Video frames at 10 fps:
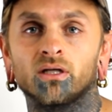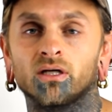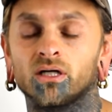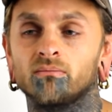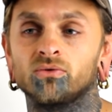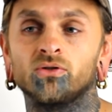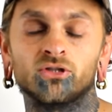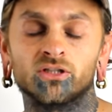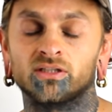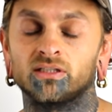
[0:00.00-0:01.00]
um,
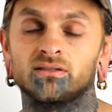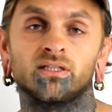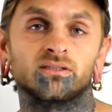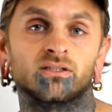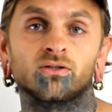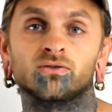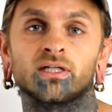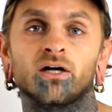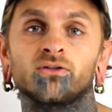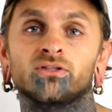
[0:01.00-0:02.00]
usually it tends to go
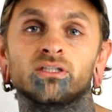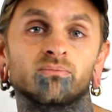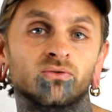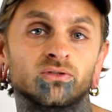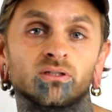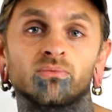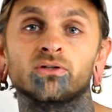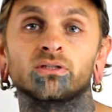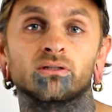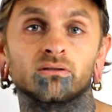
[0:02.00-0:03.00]
south and you just end up losing the
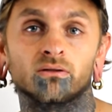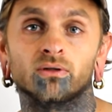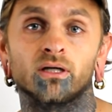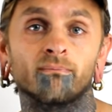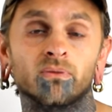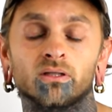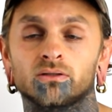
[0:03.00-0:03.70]
piercing, okay?